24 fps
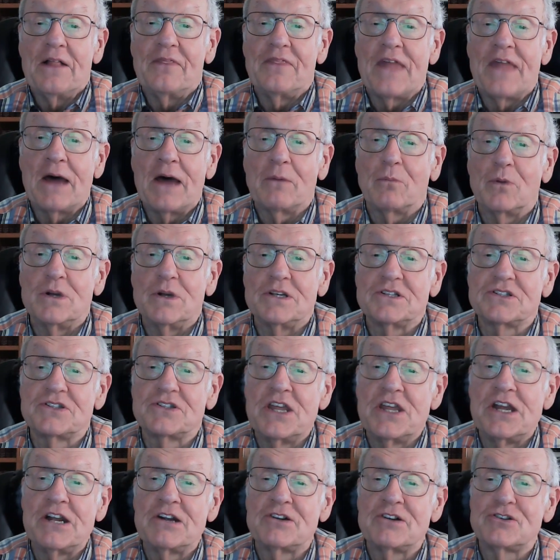that was
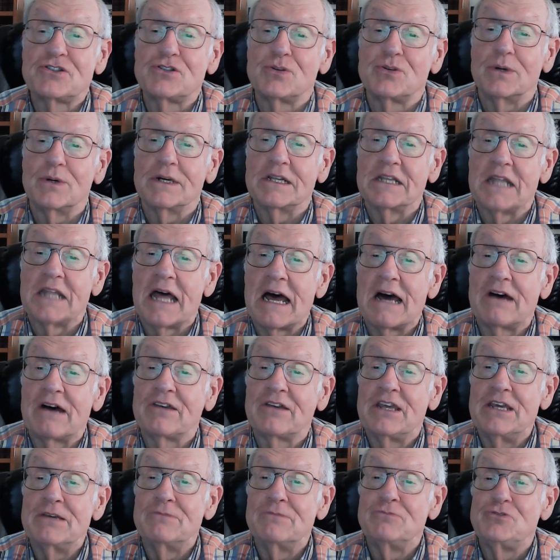there to allow
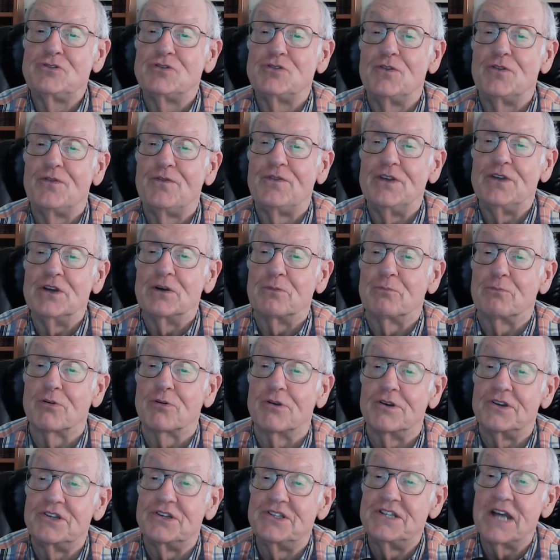him to feel
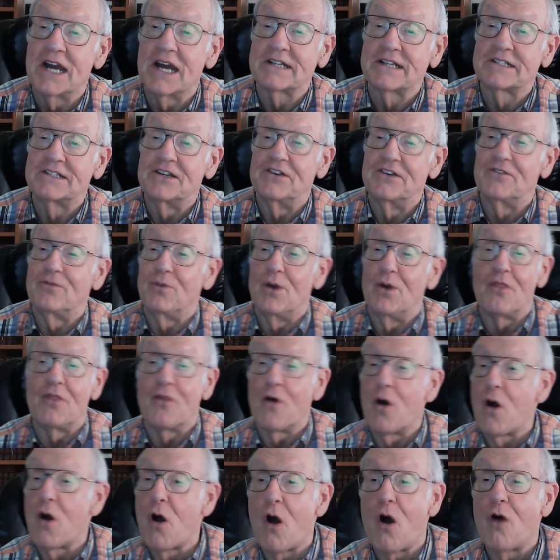productive with
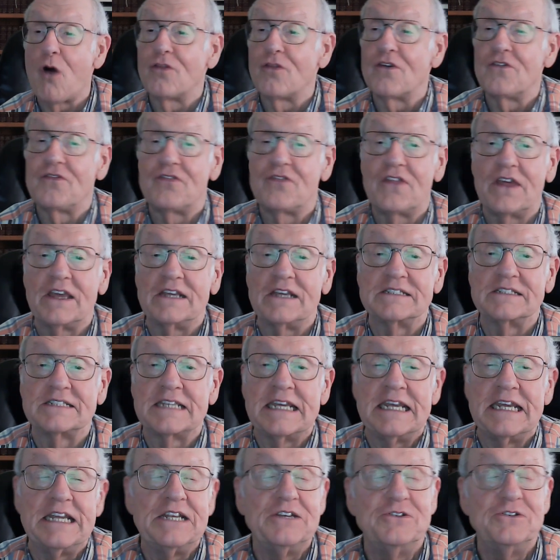all the things
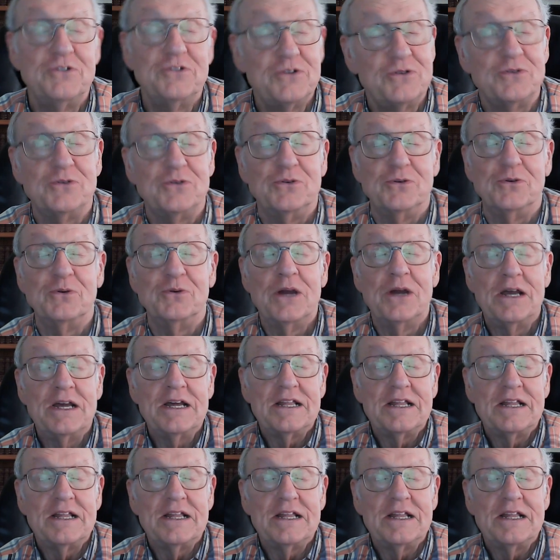he knew